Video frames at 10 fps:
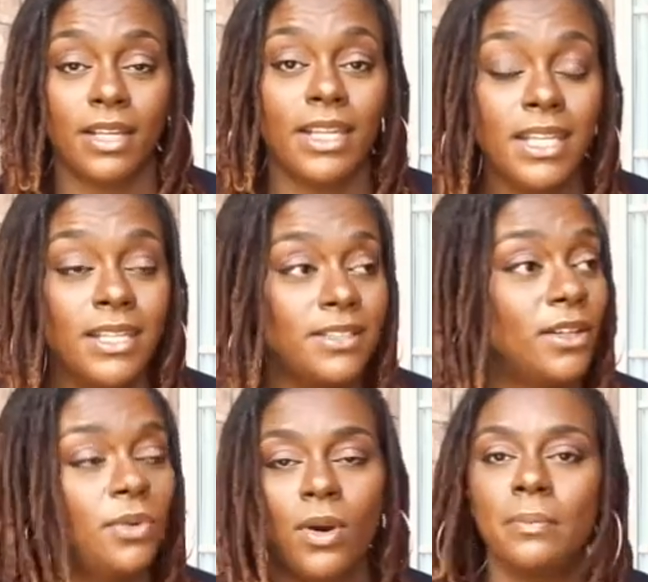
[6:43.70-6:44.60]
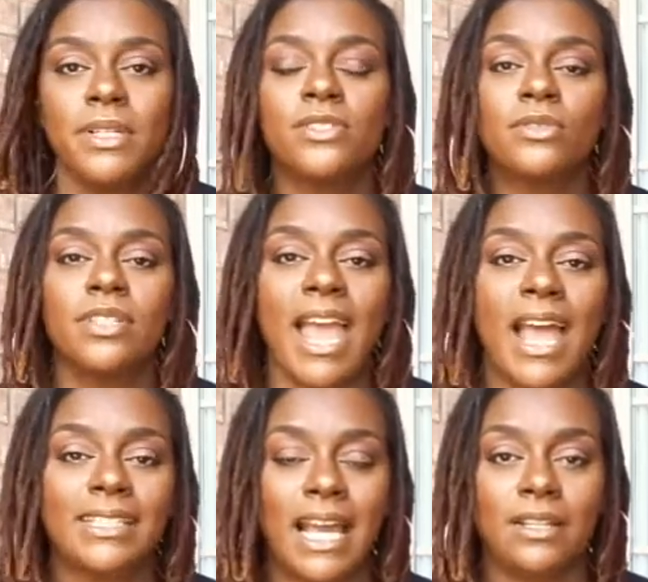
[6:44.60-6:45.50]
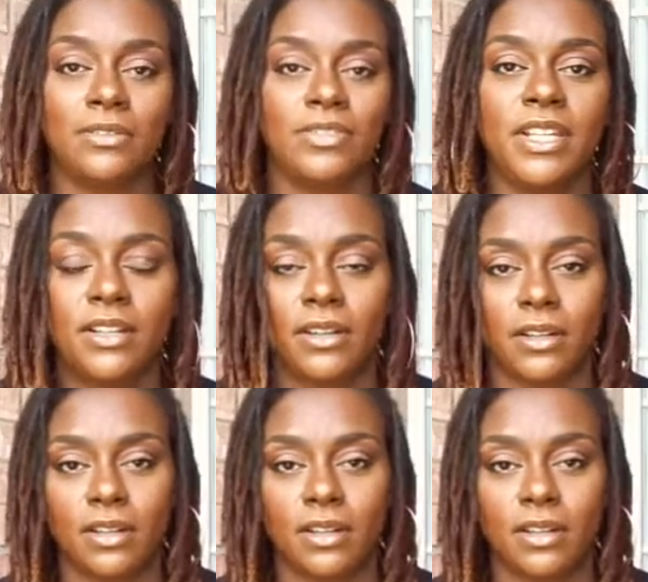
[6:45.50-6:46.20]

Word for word: He don't want me to react out of fear.